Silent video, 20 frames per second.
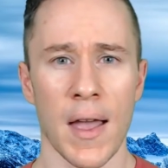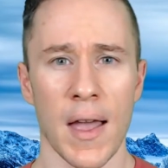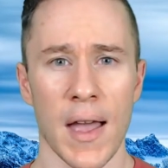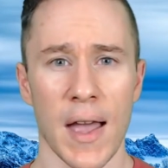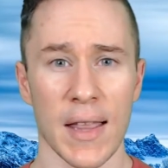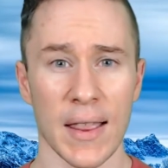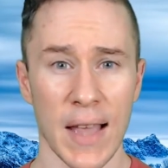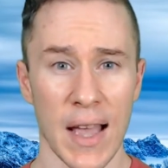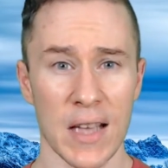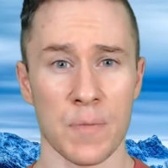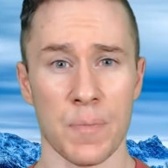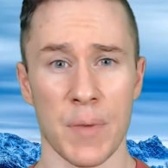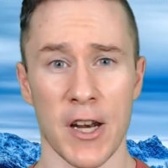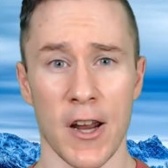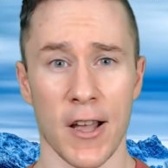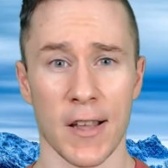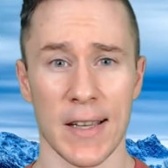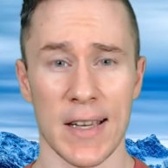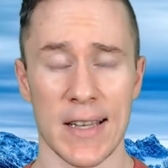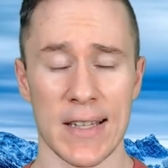And last but
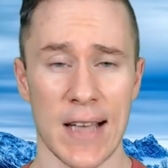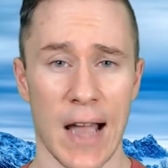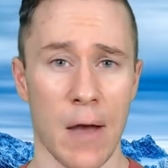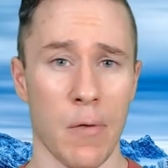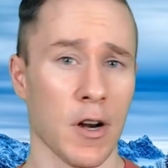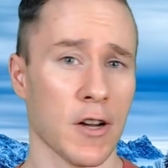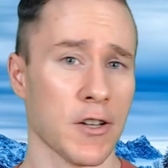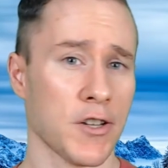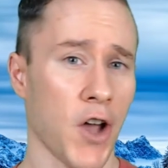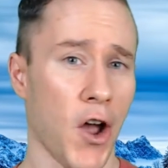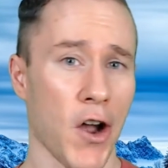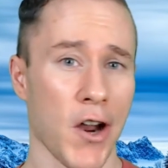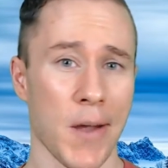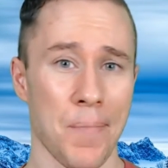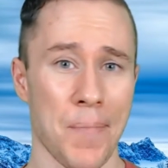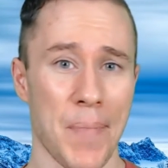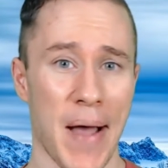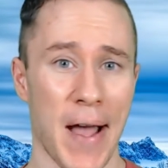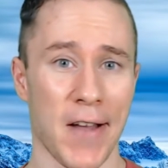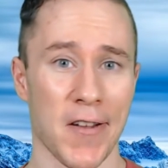not least, I want to talk
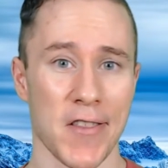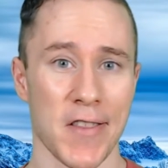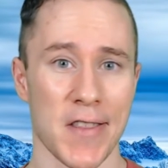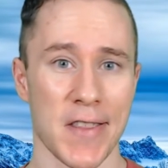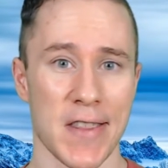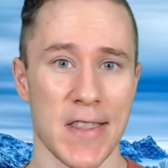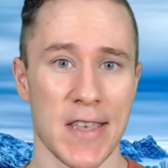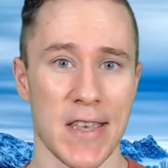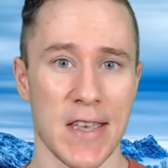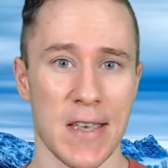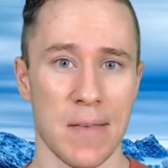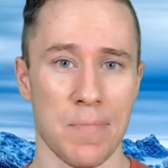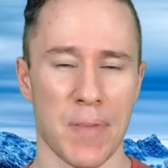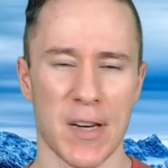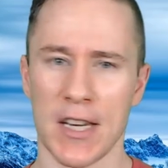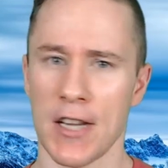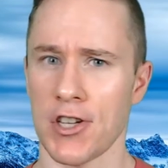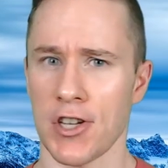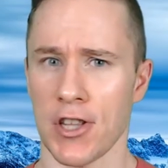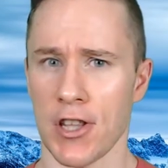about the
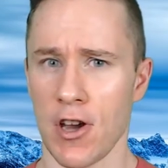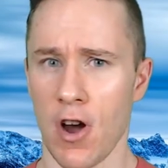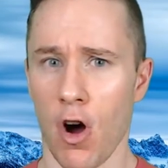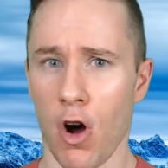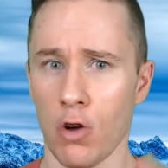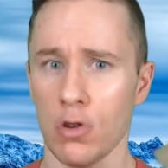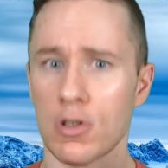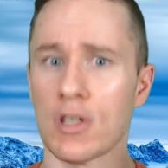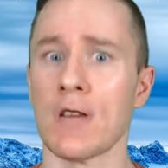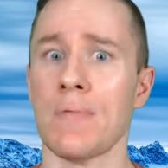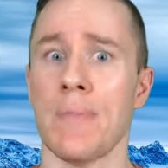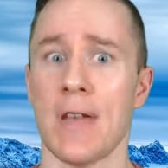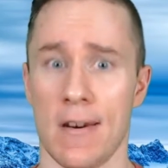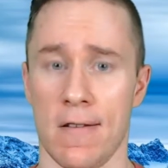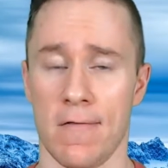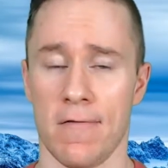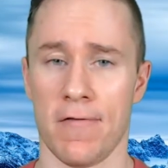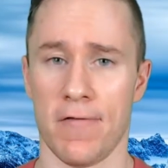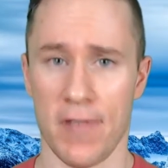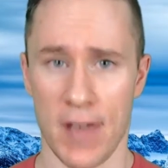potentially ultimate
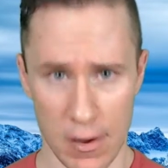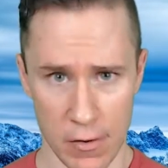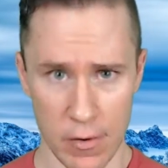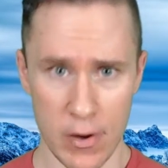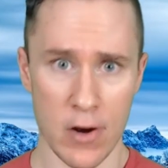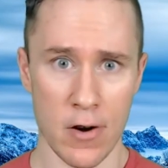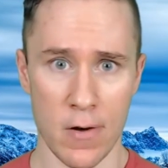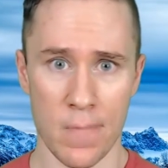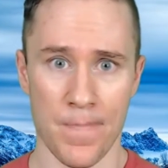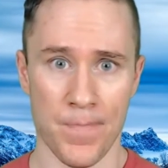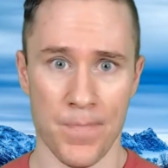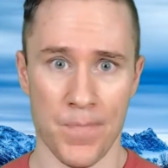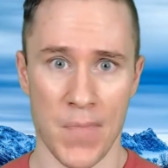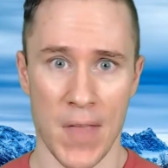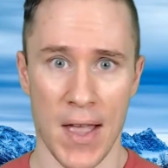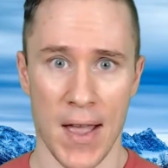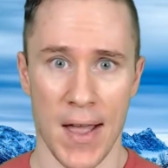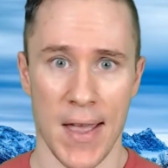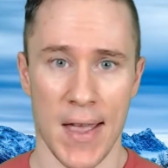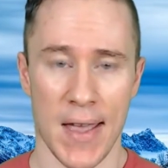failure
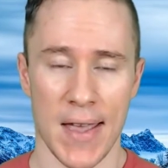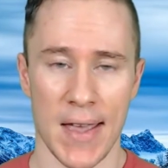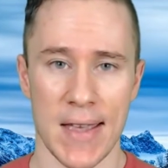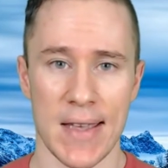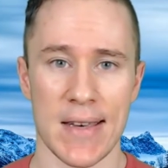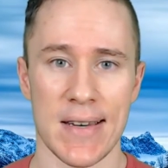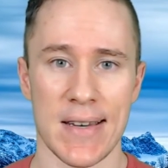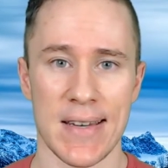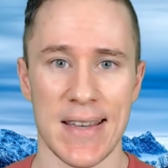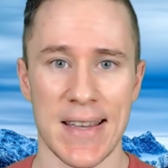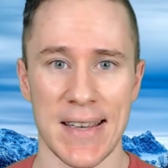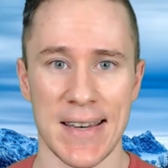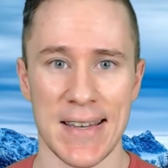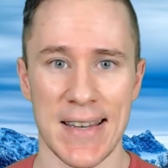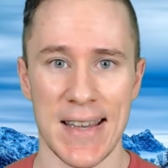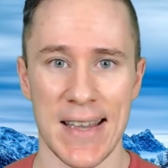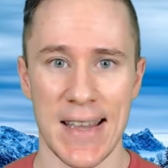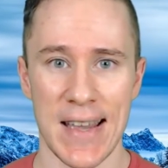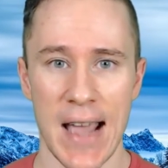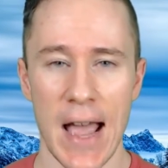in
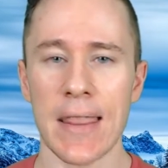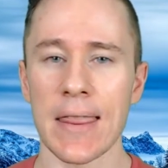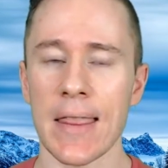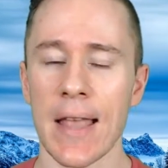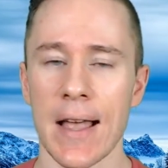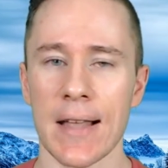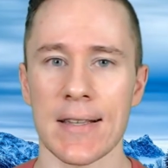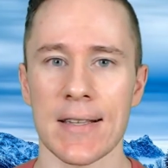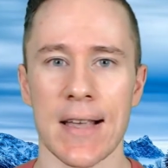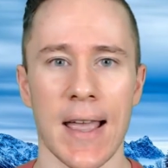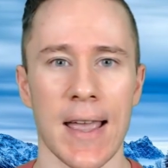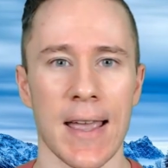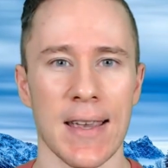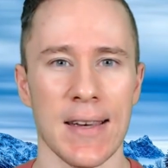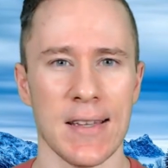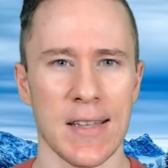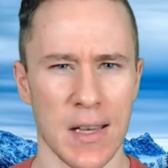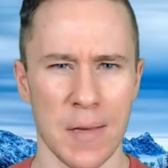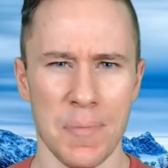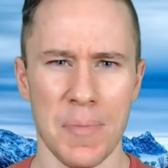D&D, and that's a
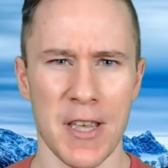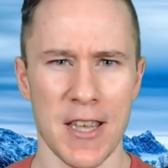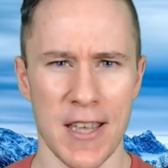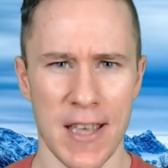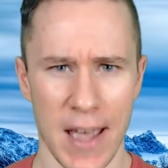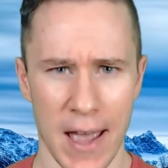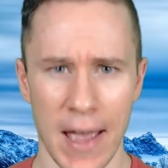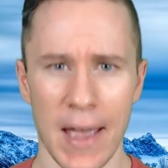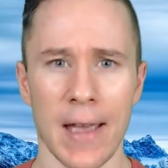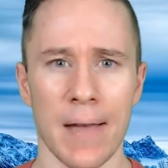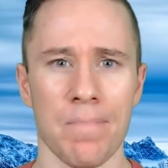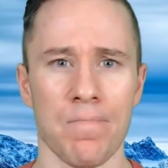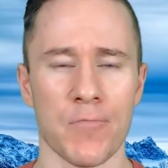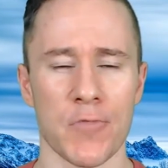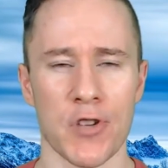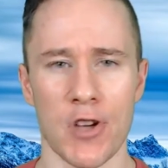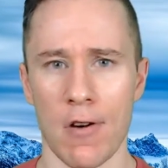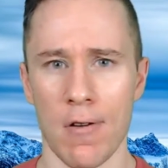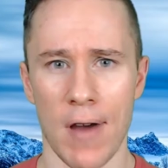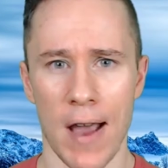TPK.
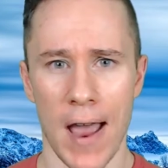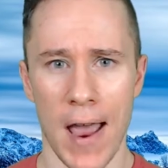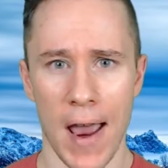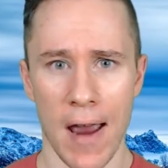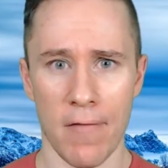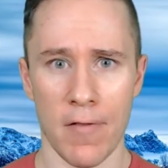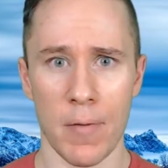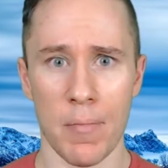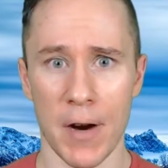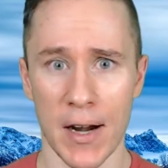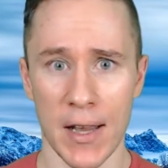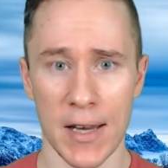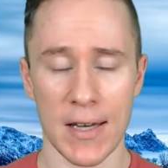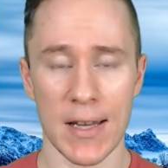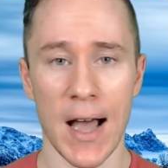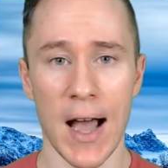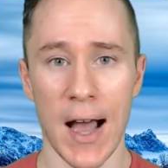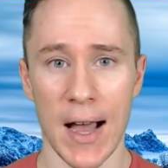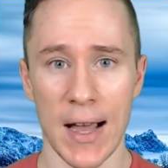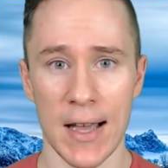So everybody
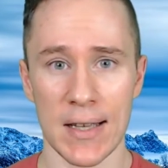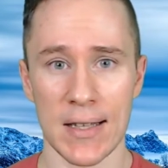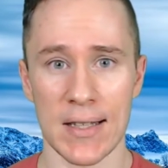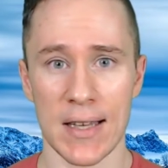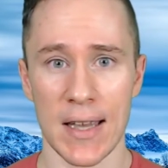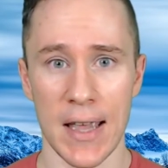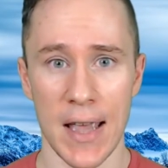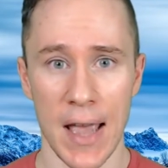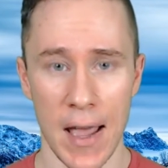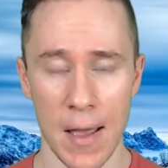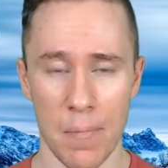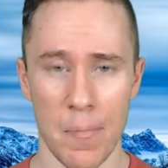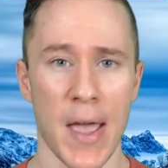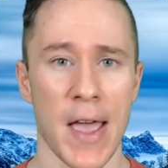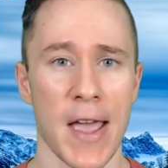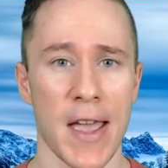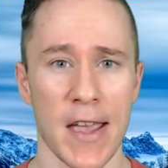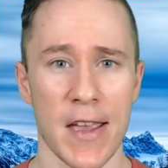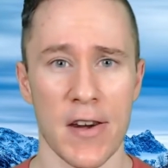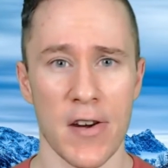dies,
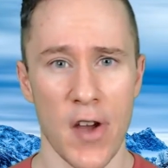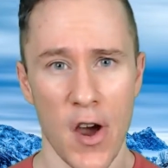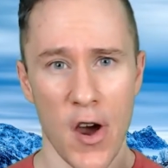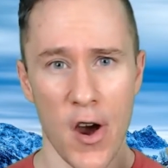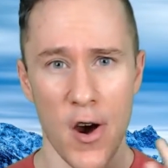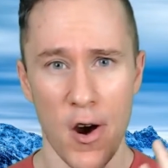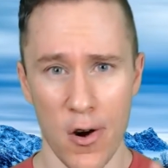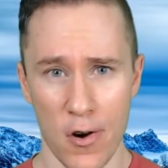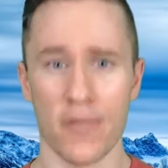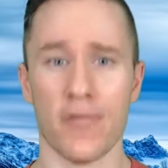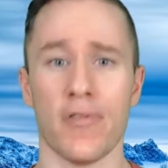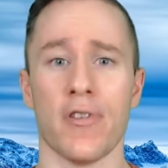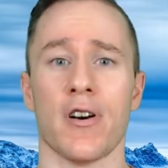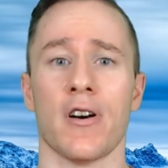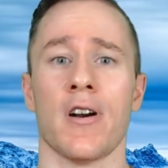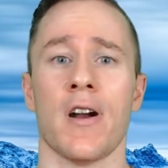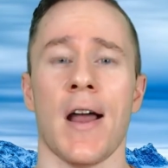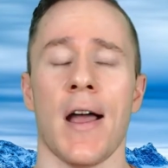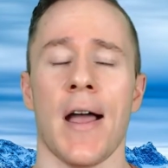campaign over.